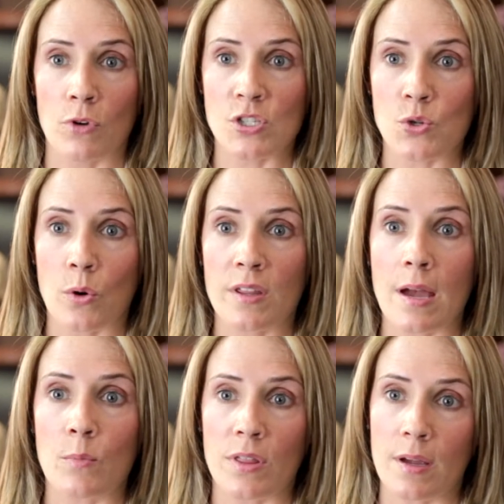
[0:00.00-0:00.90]
restore
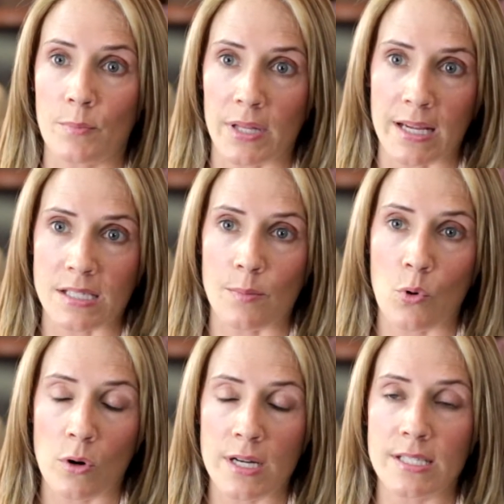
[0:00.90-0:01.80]
them with
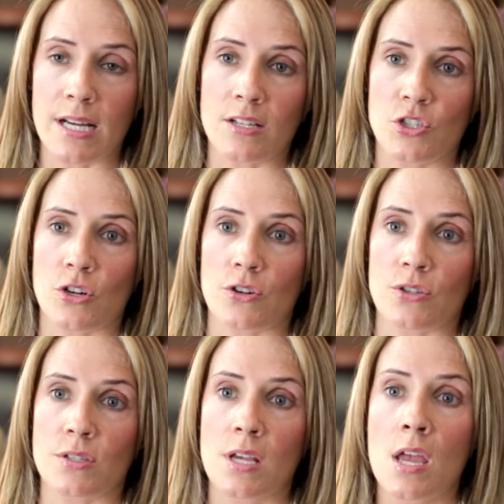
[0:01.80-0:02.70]
implant-supported
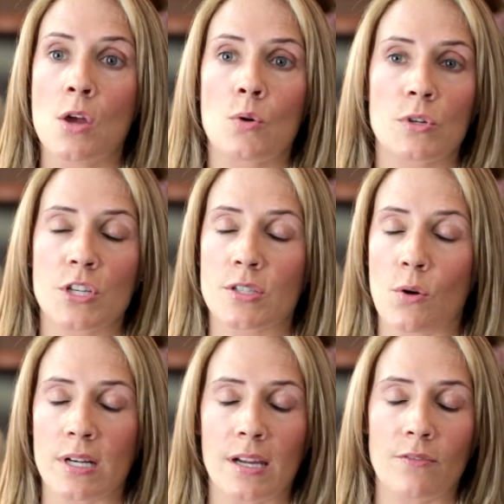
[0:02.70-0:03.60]
dentures, which is
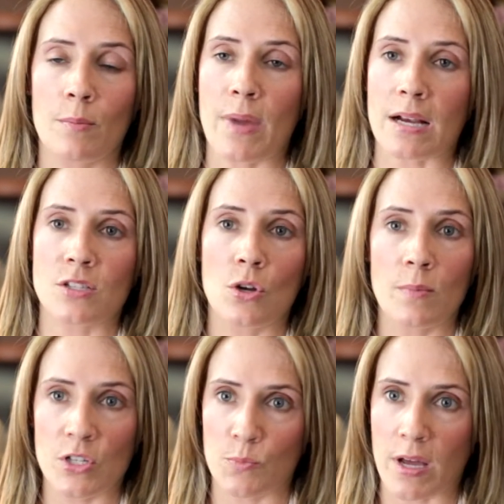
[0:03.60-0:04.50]
going to give them back so
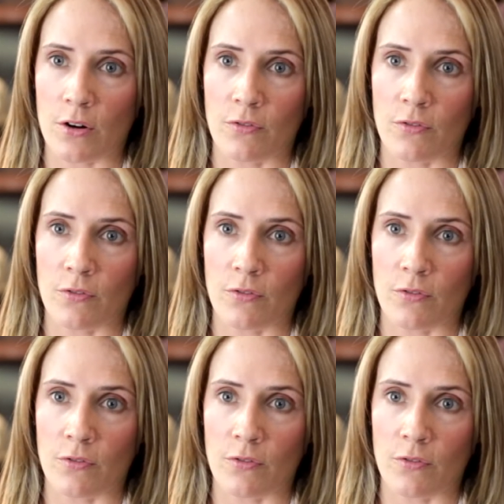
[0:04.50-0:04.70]
much better